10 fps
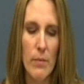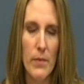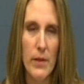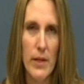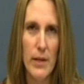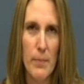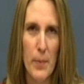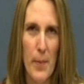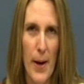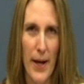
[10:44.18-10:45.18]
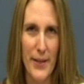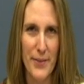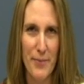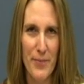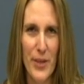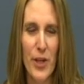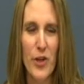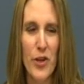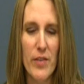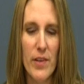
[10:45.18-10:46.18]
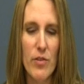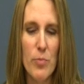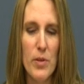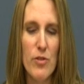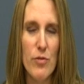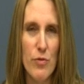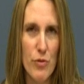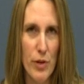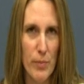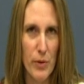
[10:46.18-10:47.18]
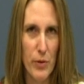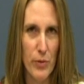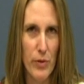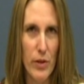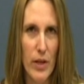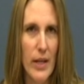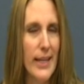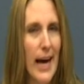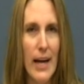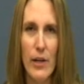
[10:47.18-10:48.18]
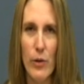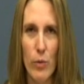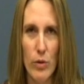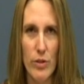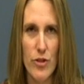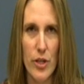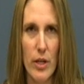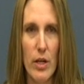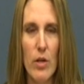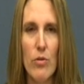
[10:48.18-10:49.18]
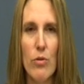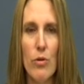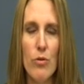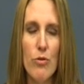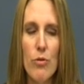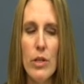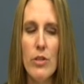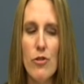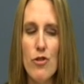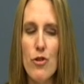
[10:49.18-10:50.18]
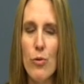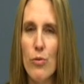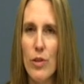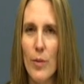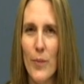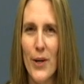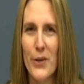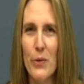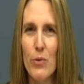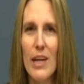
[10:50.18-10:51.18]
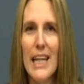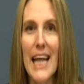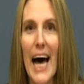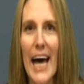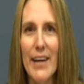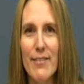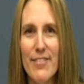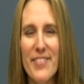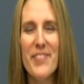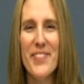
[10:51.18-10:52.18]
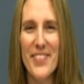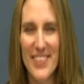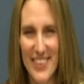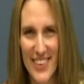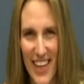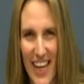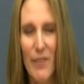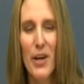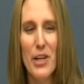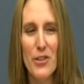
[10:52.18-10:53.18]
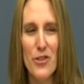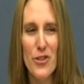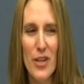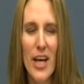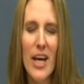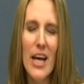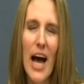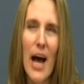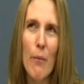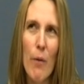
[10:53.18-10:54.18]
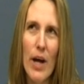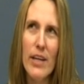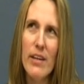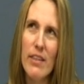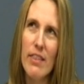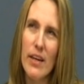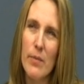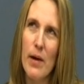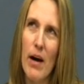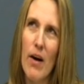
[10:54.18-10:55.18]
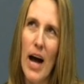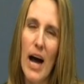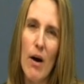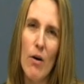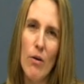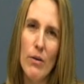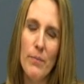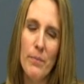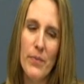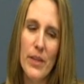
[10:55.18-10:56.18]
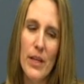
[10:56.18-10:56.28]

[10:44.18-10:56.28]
Something to keep in mind, you're giving a speech of tribute, not a eulogy. So you do need to choose someone who's alive. Okay, I want you to think about how